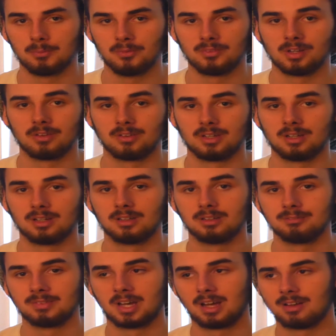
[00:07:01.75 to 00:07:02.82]
moved out here,
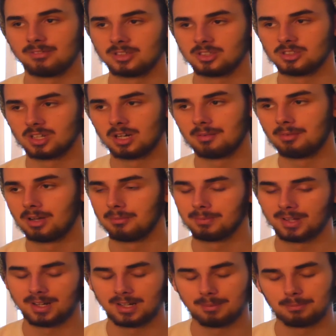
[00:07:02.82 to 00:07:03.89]
I'm not having a job. I
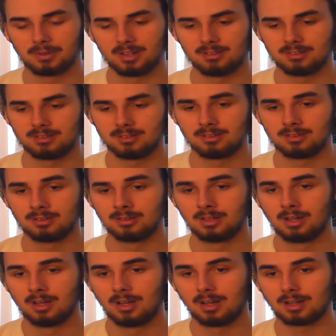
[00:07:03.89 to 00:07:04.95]
applied at places.
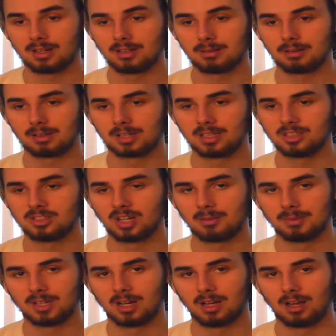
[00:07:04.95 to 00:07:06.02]
I got a got a job
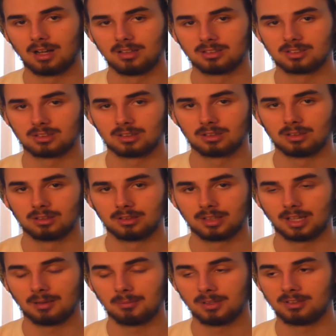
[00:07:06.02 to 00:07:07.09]
at Hollister. They
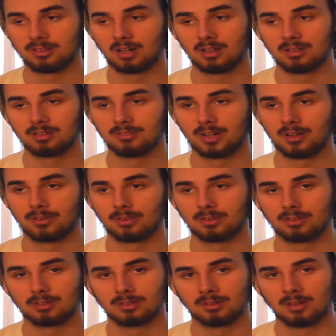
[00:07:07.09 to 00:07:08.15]
gave me tons of
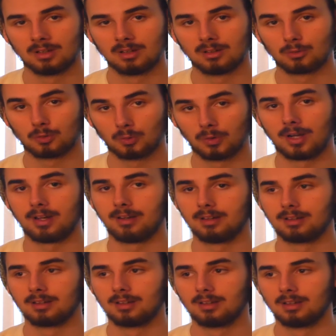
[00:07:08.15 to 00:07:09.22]
hours, great.
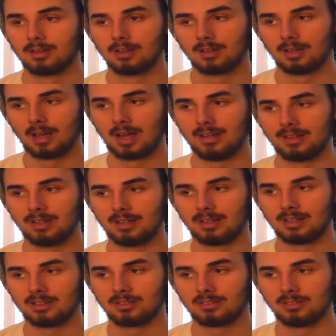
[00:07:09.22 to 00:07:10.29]
And then
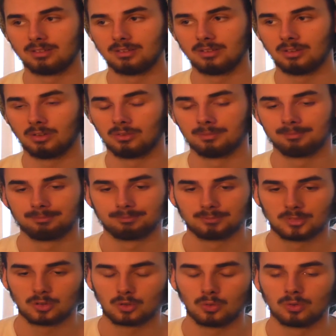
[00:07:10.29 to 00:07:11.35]
as you know,
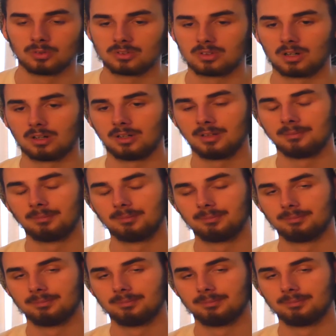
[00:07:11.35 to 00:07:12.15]
school started,